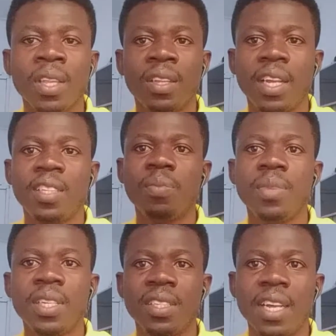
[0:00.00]
that
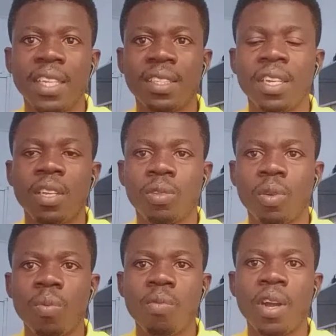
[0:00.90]
means that
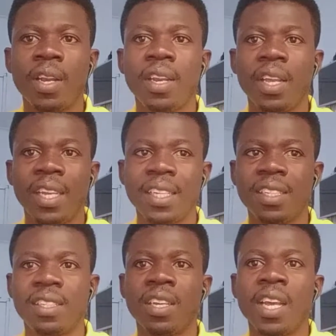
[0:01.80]
someone
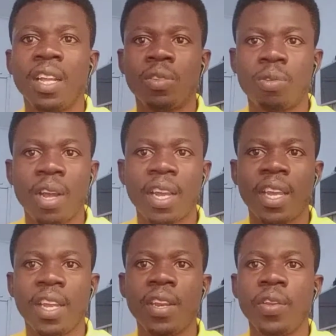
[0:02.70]
is
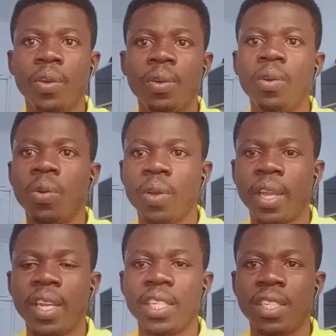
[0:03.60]
tracking your
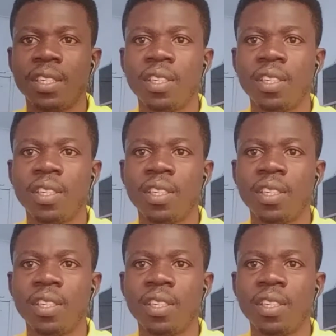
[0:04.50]
location.